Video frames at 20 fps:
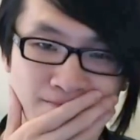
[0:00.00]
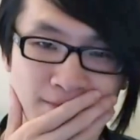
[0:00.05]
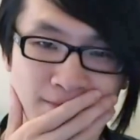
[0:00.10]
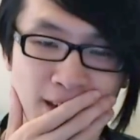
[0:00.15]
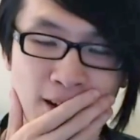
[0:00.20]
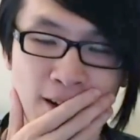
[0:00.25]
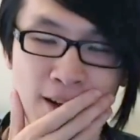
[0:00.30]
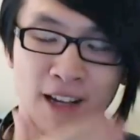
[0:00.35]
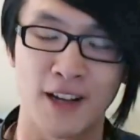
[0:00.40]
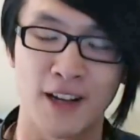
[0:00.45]

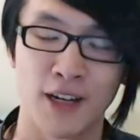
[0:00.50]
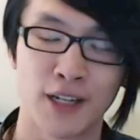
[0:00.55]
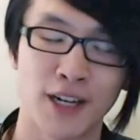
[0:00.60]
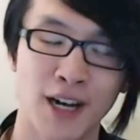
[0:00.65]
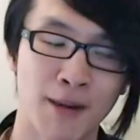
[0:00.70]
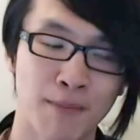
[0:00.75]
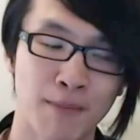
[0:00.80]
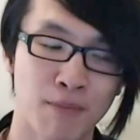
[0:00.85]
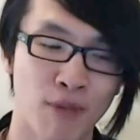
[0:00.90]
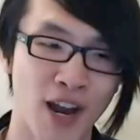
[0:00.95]
you know, it
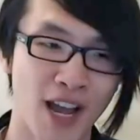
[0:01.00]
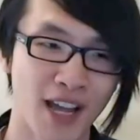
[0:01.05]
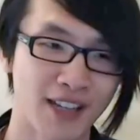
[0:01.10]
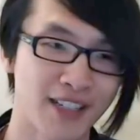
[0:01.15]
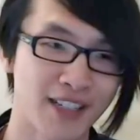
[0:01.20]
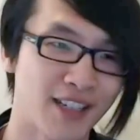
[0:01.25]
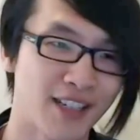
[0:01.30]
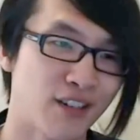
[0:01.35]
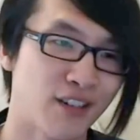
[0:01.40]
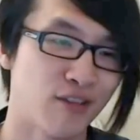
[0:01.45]
got
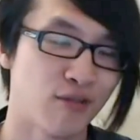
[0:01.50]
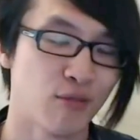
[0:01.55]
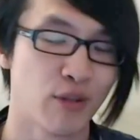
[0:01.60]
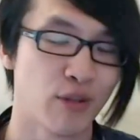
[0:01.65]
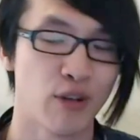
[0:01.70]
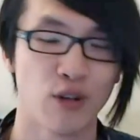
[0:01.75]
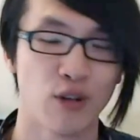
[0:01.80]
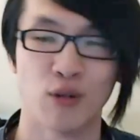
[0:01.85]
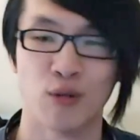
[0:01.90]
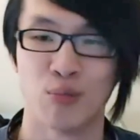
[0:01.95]
up-ranked in
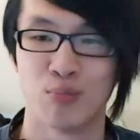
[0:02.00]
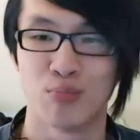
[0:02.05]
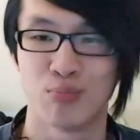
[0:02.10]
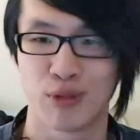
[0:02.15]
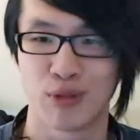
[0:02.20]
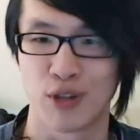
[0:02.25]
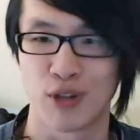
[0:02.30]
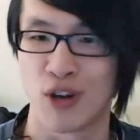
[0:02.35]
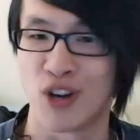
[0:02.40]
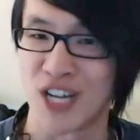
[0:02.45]
Google
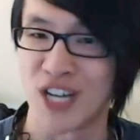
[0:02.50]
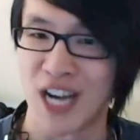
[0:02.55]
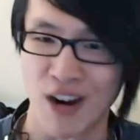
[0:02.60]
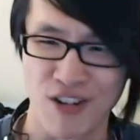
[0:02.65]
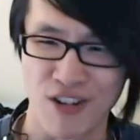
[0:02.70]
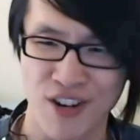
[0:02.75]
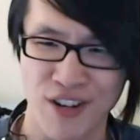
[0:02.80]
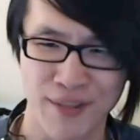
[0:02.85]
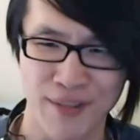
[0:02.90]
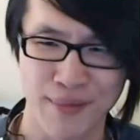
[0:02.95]
search
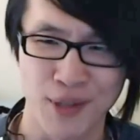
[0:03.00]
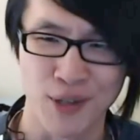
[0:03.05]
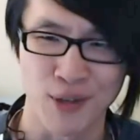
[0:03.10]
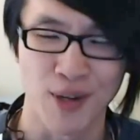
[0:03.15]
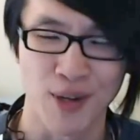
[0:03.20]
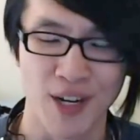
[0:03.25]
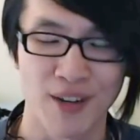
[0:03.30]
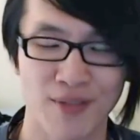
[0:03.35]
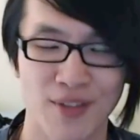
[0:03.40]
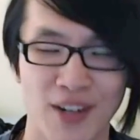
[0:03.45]
algorithms
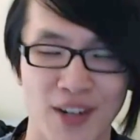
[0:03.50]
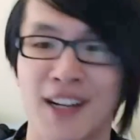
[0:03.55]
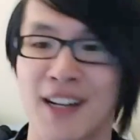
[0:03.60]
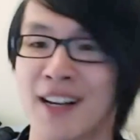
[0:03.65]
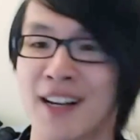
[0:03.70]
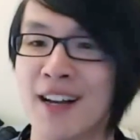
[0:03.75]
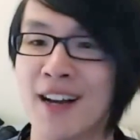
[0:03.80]
or whatever.